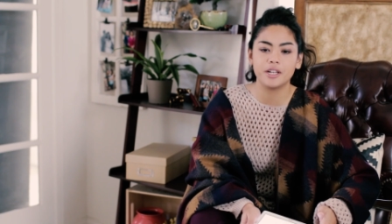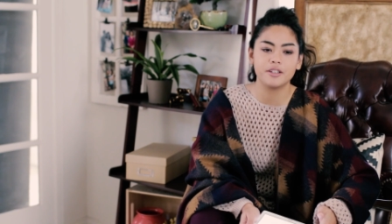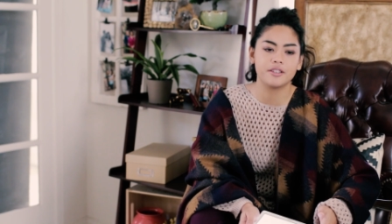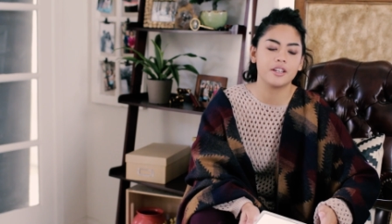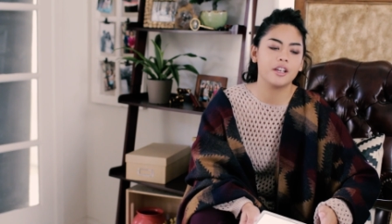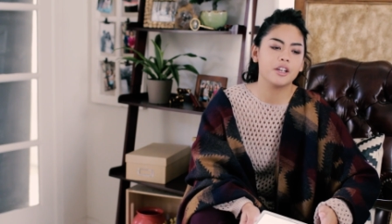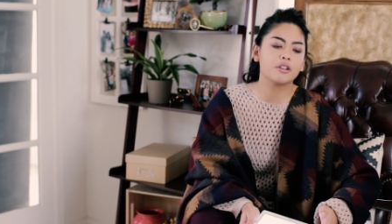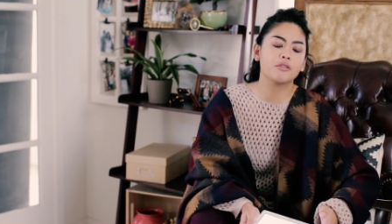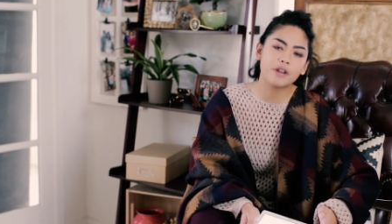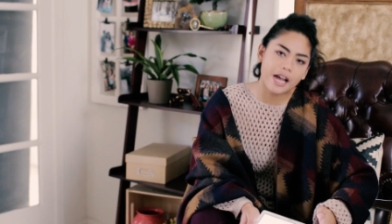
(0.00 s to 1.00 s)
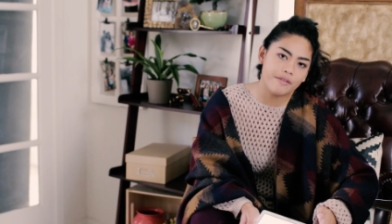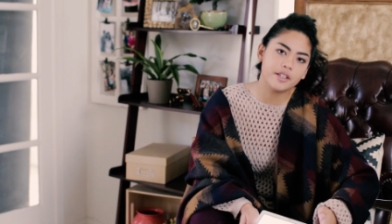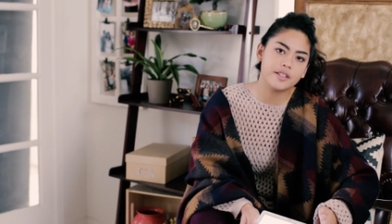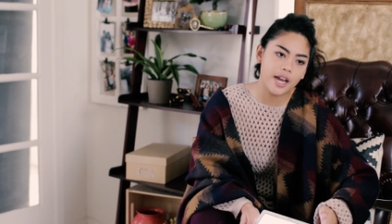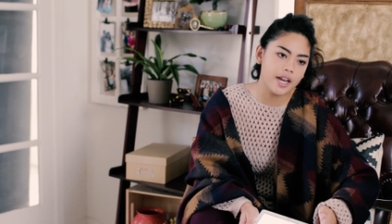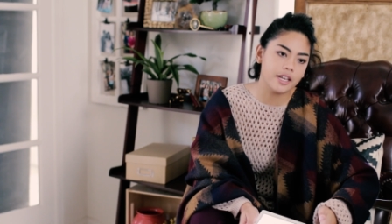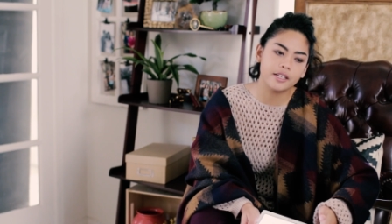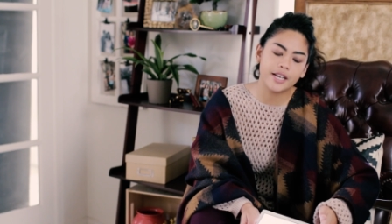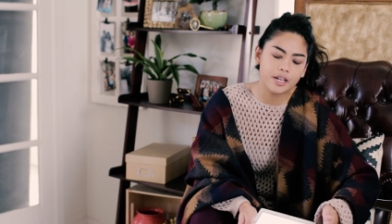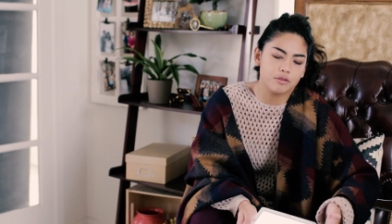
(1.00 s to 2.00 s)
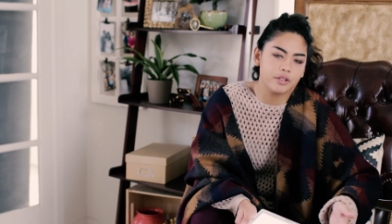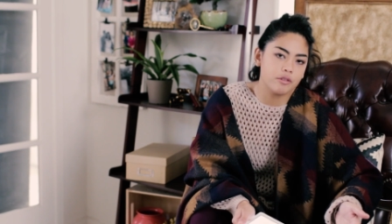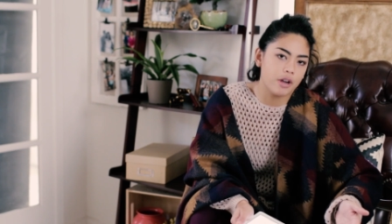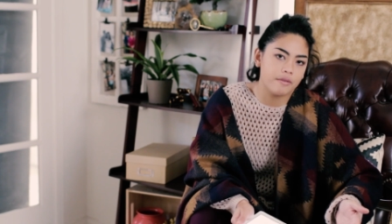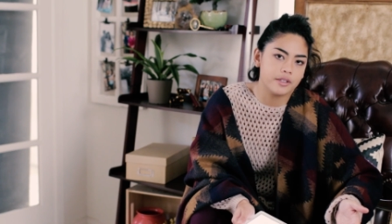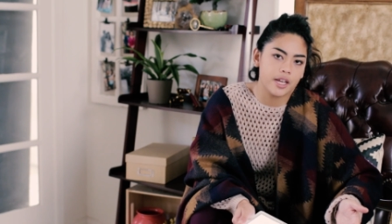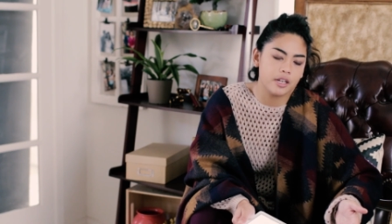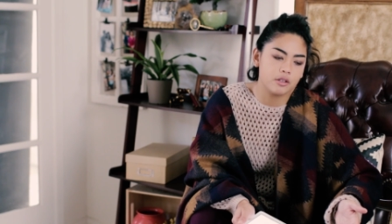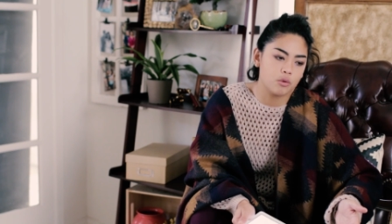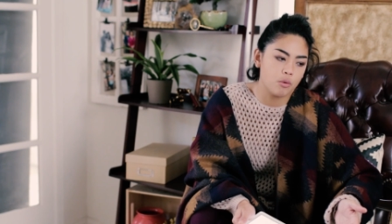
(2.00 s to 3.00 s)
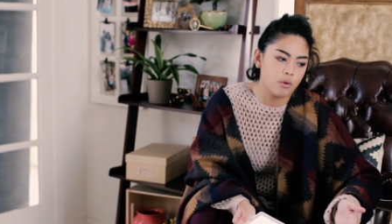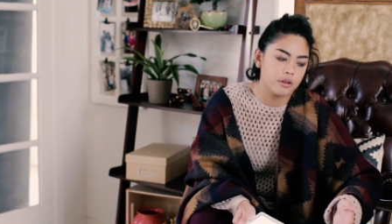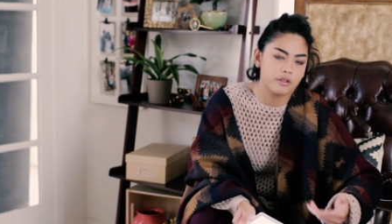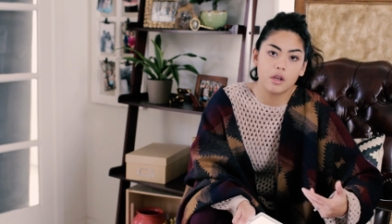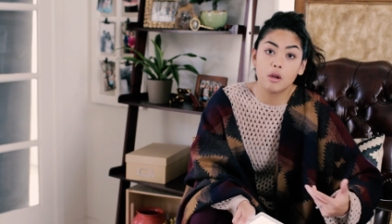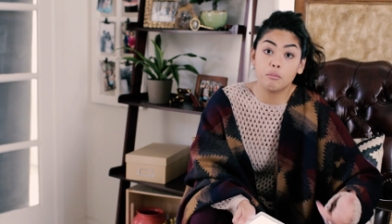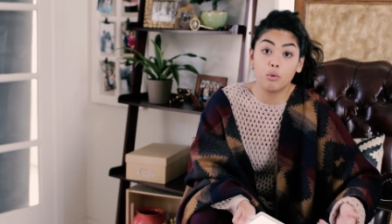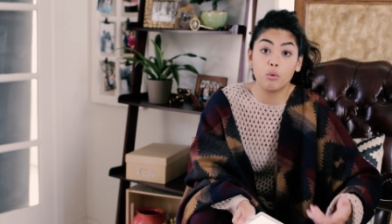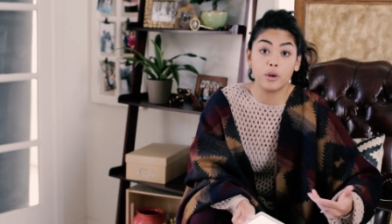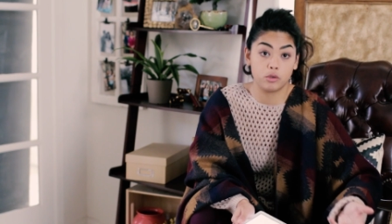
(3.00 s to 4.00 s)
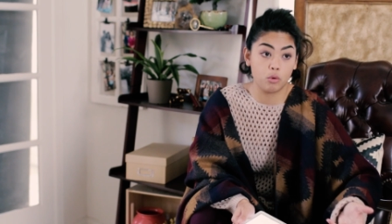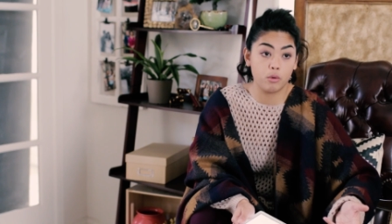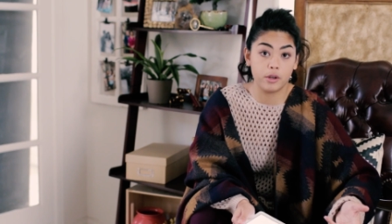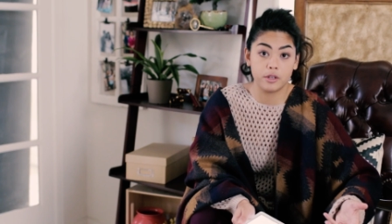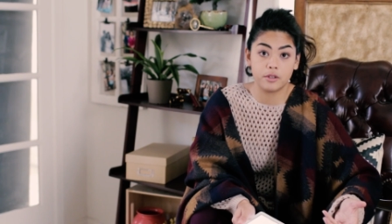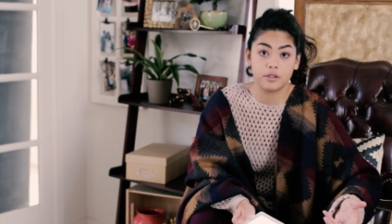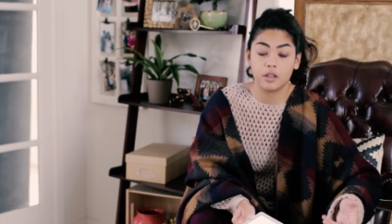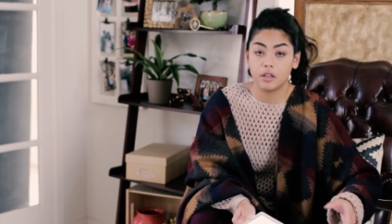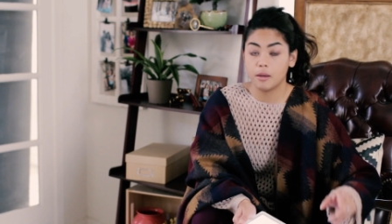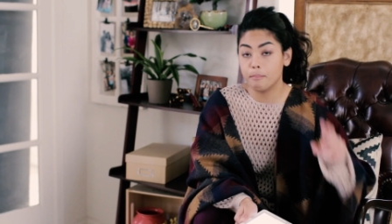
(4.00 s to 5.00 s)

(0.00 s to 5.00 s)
I just naturally gravitated towards boy toys,